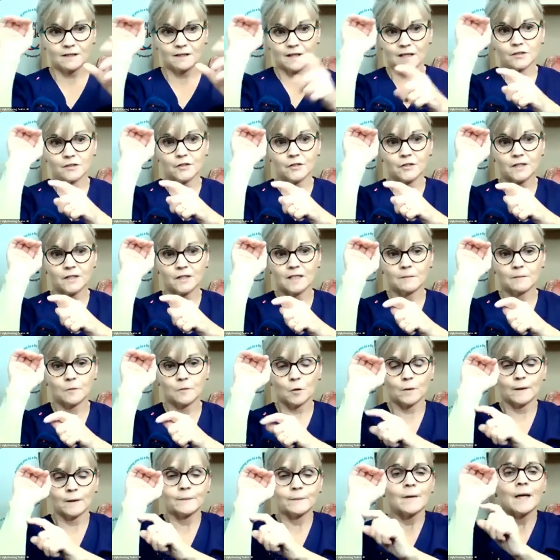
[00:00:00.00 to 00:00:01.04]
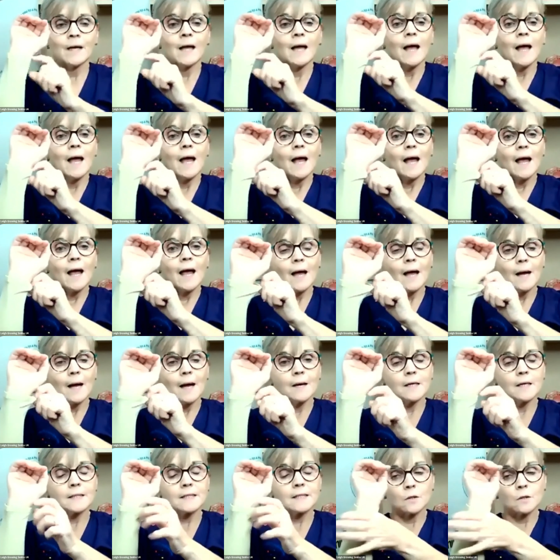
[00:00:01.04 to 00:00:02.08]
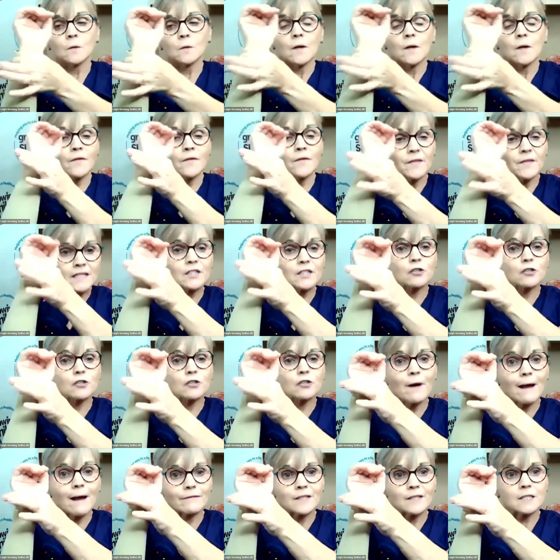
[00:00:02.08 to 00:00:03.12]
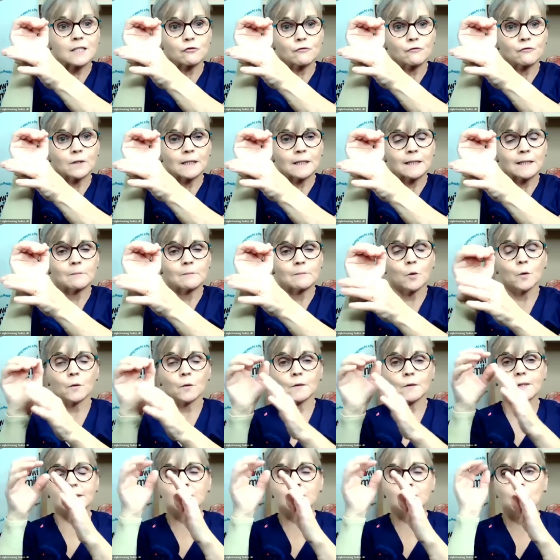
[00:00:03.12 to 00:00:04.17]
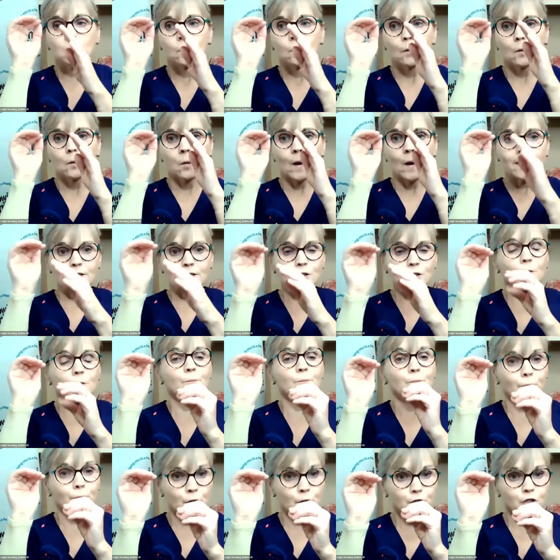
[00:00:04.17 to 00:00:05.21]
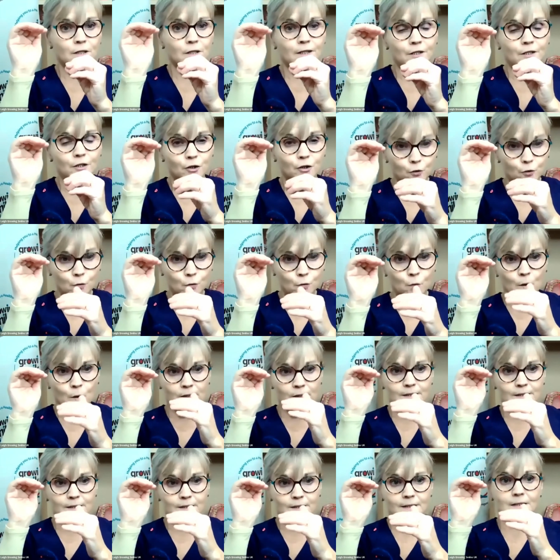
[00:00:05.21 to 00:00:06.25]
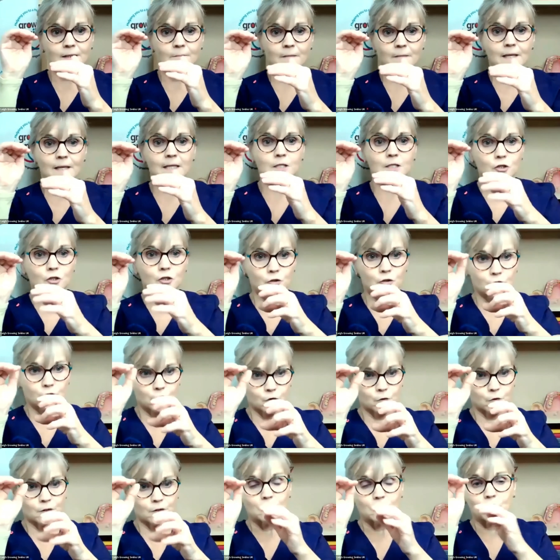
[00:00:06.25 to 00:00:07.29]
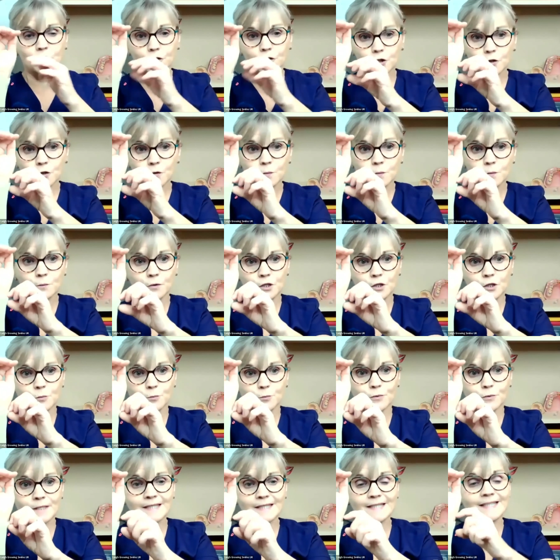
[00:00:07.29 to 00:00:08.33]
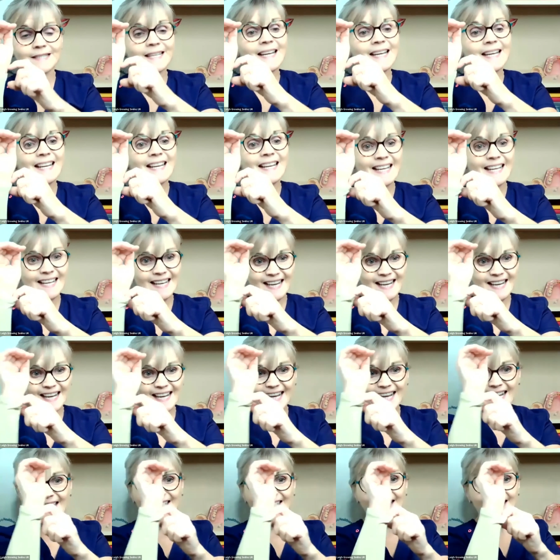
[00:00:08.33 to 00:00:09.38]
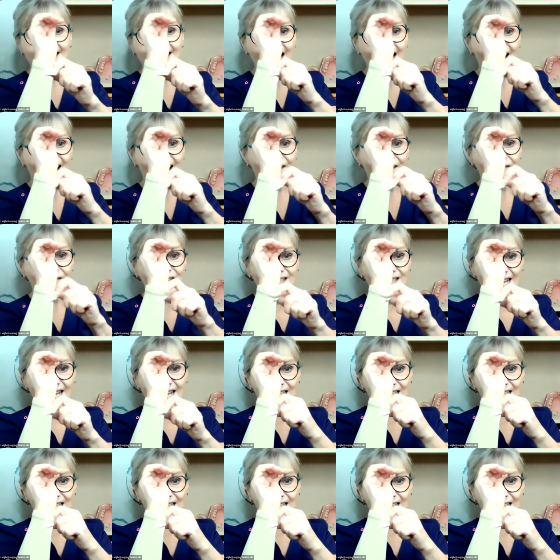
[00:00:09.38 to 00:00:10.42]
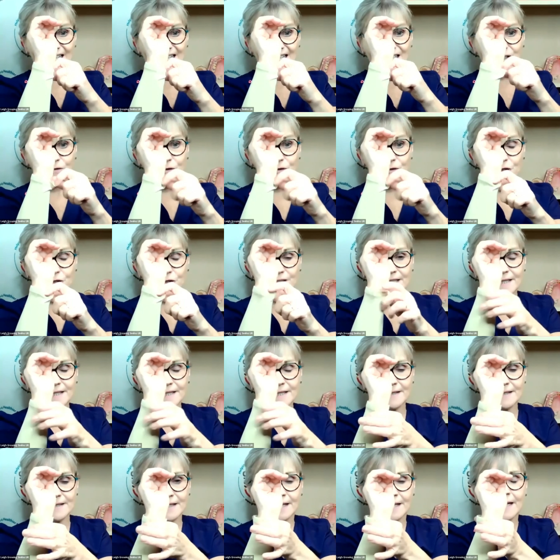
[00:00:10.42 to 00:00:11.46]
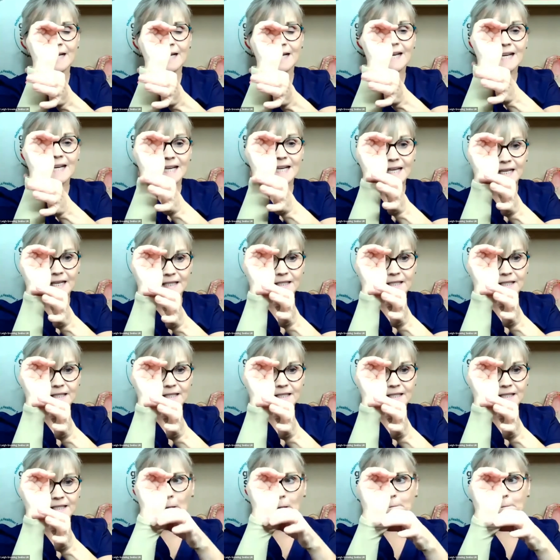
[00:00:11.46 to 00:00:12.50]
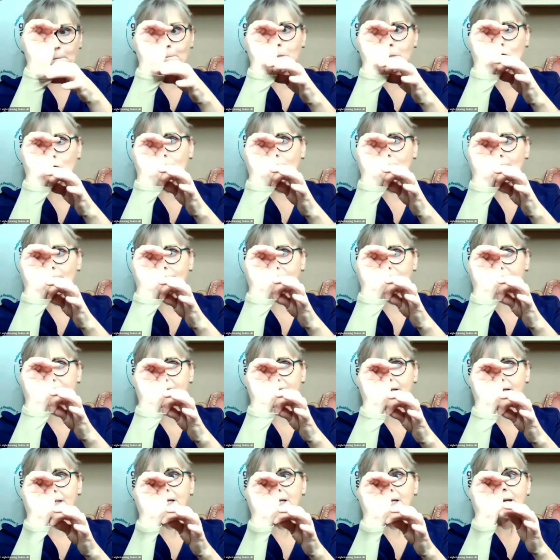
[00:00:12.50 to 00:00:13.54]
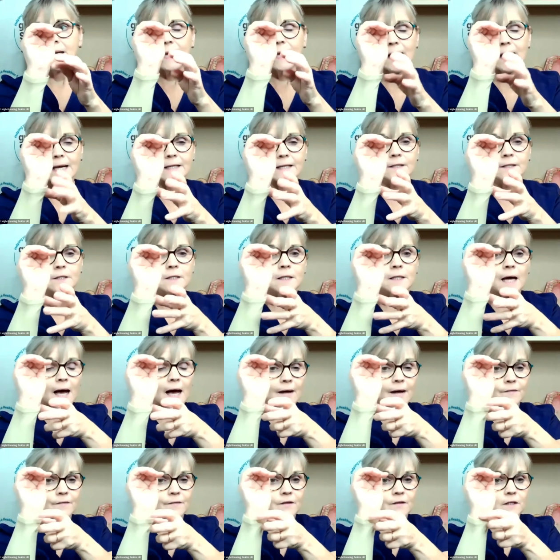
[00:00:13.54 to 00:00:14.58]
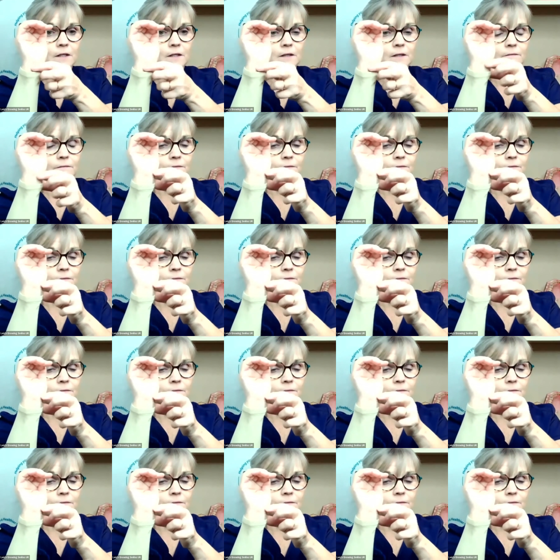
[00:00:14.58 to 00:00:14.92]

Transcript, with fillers: I'll just keep going. Uh, so this clevis is really important. So when you're brushing, you want to make sure that you get your toothbrush bristles in at the neck of your teeth there, in at that little gum crevice there, in at the,